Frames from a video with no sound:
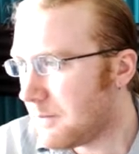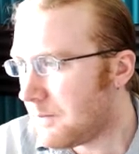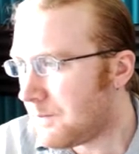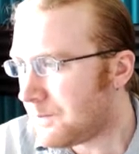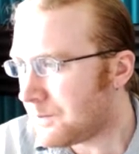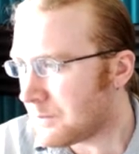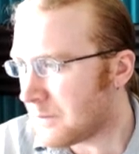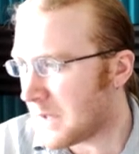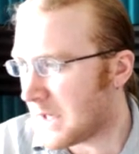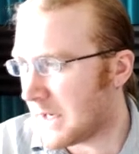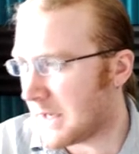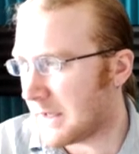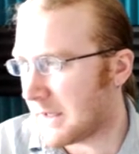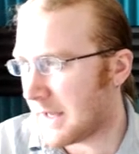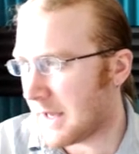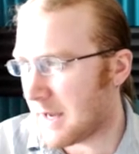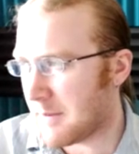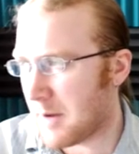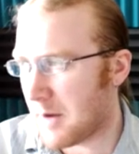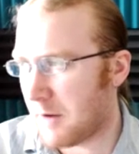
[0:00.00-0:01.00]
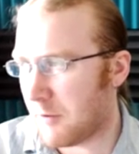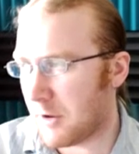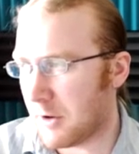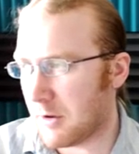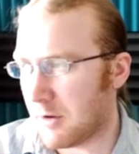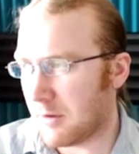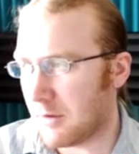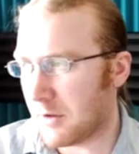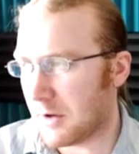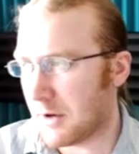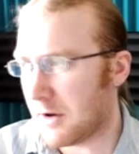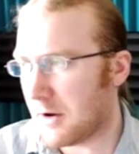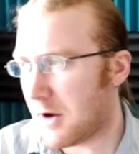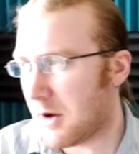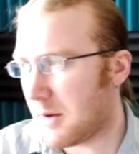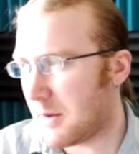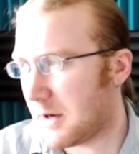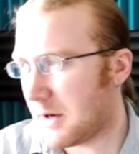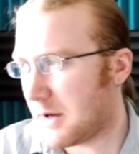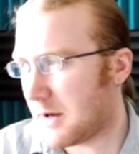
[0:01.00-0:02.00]
Meaning like I'm hovering over and,
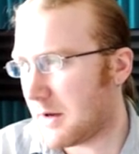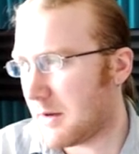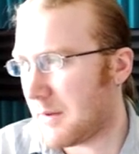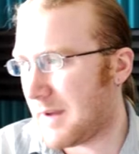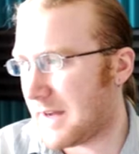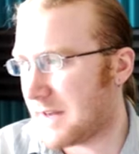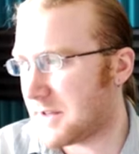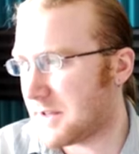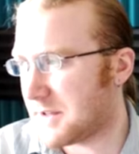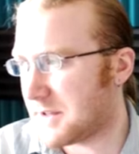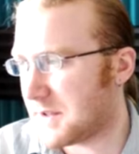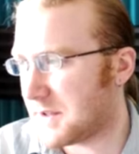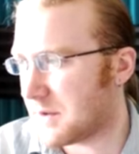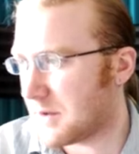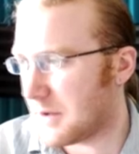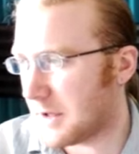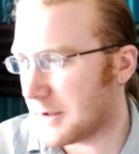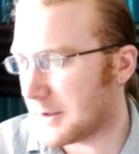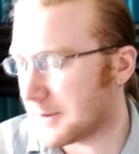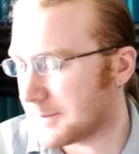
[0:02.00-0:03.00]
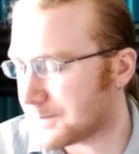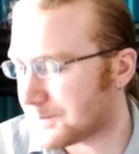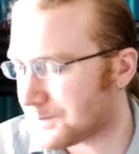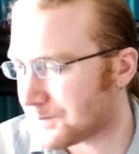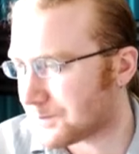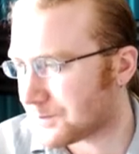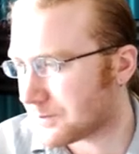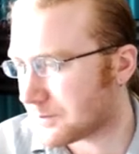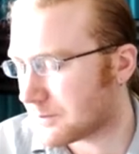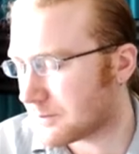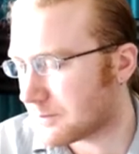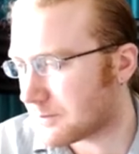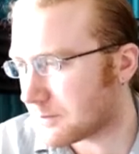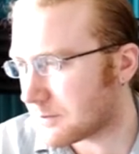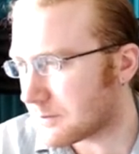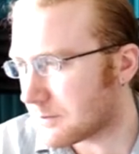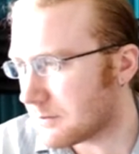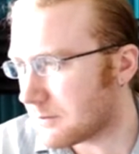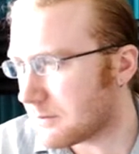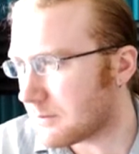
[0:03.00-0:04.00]
I'm gonna imagine a stone here.
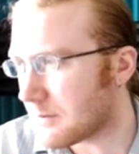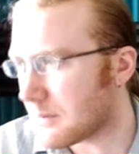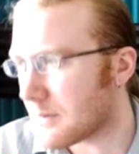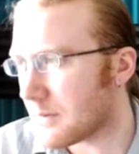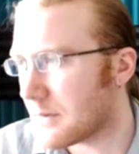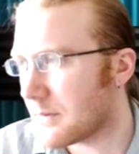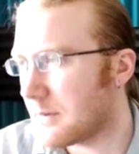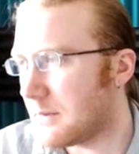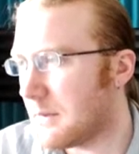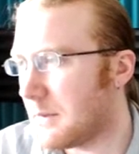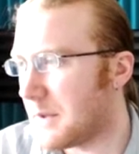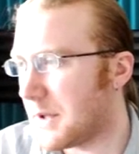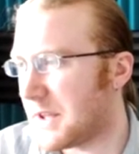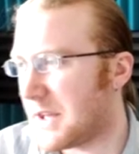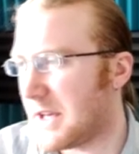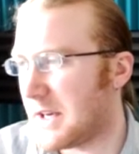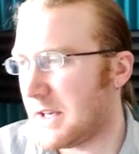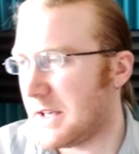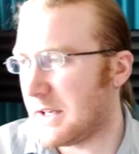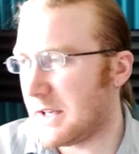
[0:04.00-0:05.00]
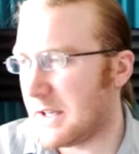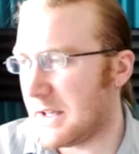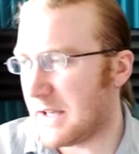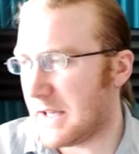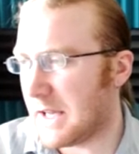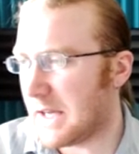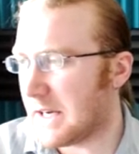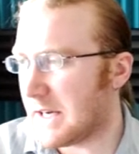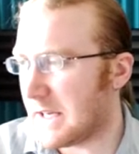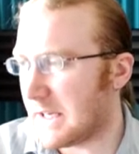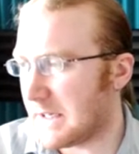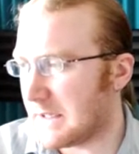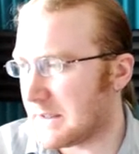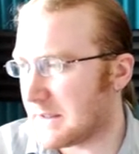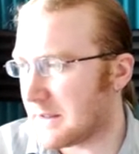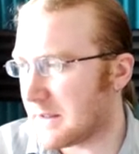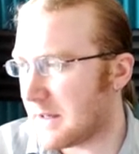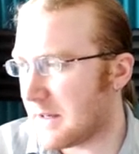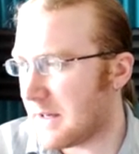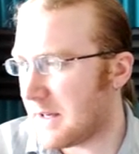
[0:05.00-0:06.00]
But then in the editing,
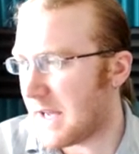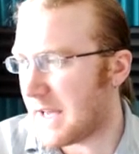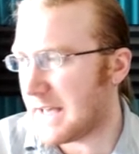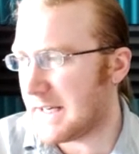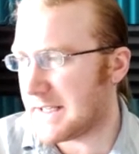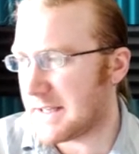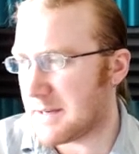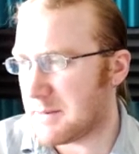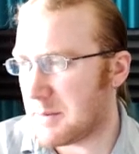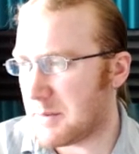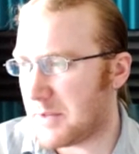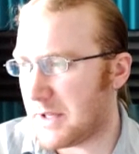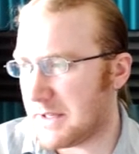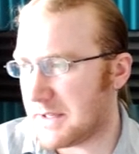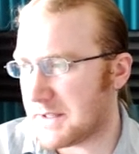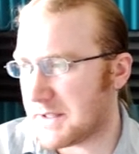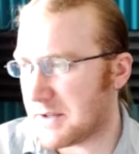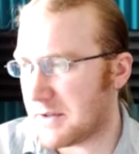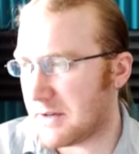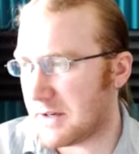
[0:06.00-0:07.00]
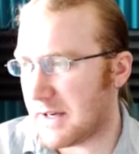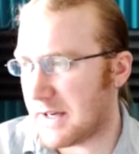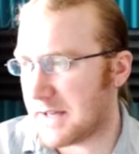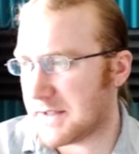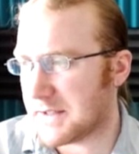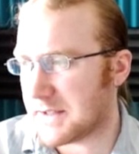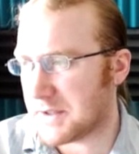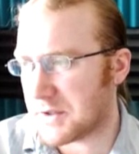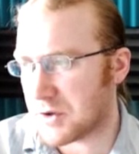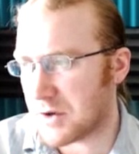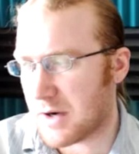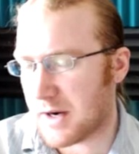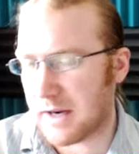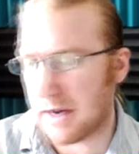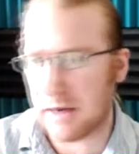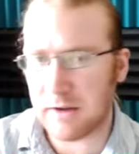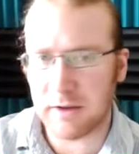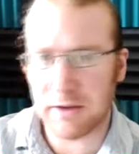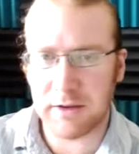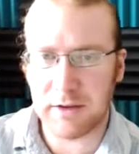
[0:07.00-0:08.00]
anytime you play a stone, it has this
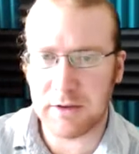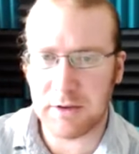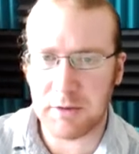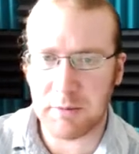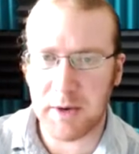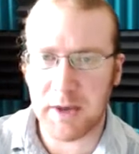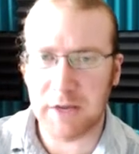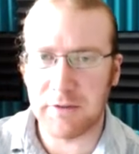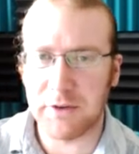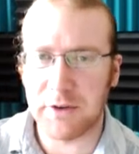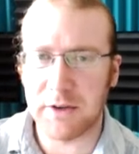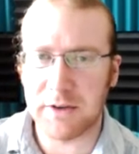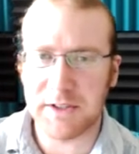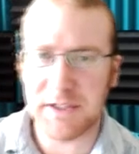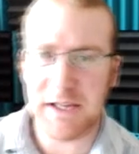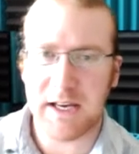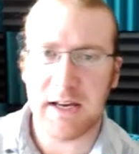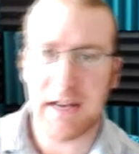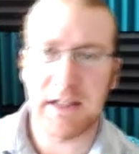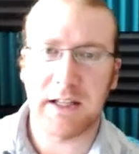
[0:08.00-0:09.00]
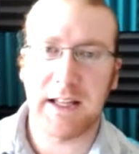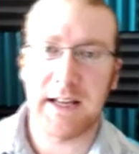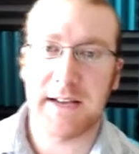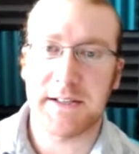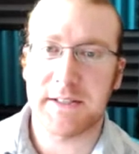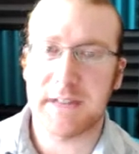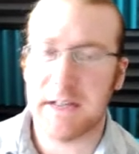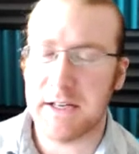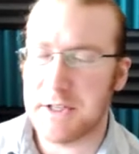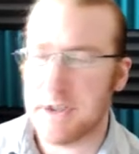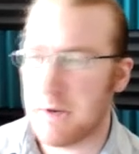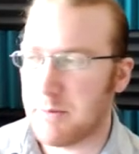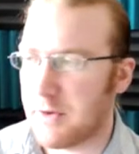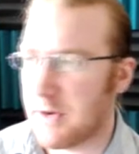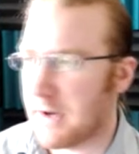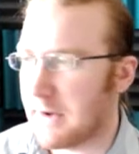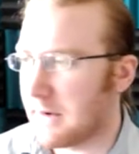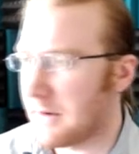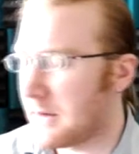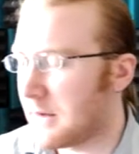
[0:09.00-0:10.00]
triangle, and you might have noticed that in the last Tygem
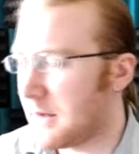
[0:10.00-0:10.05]
video.